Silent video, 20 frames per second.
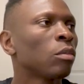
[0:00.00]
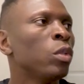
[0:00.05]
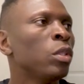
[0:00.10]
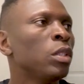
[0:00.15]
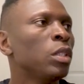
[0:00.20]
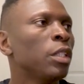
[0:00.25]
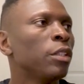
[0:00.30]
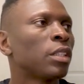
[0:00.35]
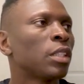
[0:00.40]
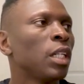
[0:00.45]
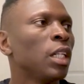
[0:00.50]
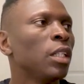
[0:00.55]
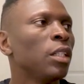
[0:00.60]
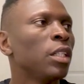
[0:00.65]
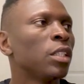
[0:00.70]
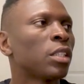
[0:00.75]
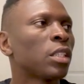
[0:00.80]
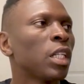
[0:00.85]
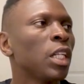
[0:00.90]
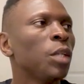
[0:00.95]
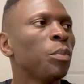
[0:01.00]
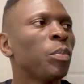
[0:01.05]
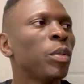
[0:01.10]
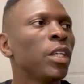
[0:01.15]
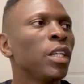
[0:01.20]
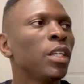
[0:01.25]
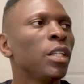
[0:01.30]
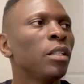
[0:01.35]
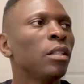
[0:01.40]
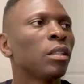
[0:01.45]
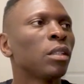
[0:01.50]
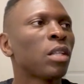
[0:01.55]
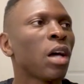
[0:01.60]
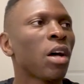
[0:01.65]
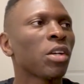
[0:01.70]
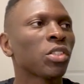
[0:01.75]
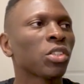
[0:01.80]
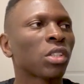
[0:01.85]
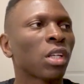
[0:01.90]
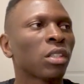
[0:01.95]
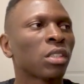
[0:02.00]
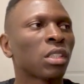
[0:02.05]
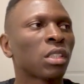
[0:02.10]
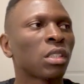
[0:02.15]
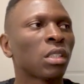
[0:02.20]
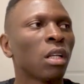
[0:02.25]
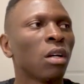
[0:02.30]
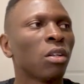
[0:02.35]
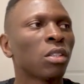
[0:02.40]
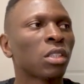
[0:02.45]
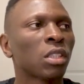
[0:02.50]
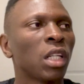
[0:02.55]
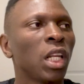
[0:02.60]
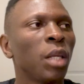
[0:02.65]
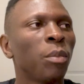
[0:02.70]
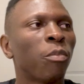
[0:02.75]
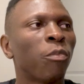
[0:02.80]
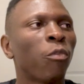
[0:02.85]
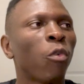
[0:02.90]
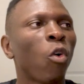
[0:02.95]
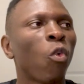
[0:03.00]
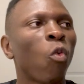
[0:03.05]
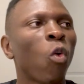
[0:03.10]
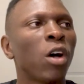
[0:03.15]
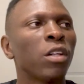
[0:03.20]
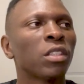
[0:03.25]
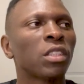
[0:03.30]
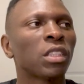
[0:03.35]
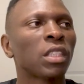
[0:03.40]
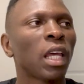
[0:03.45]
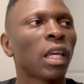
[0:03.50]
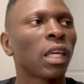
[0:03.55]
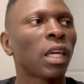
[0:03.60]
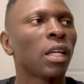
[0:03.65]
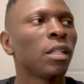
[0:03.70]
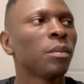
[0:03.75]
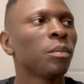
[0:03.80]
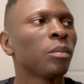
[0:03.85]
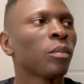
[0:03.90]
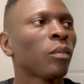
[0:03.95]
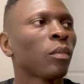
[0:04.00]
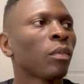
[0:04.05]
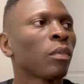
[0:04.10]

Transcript: The sleepy task sleep for 1 second,